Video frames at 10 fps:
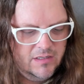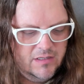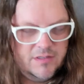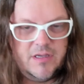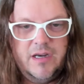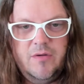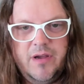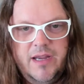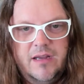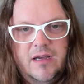So
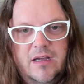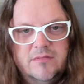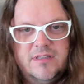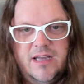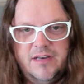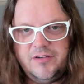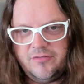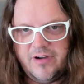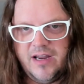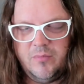anyway, I'm starting to
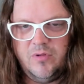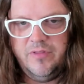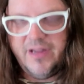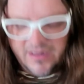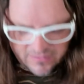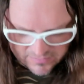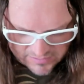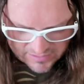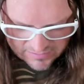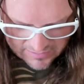ramble now,
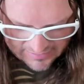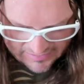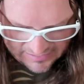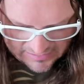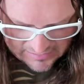so I think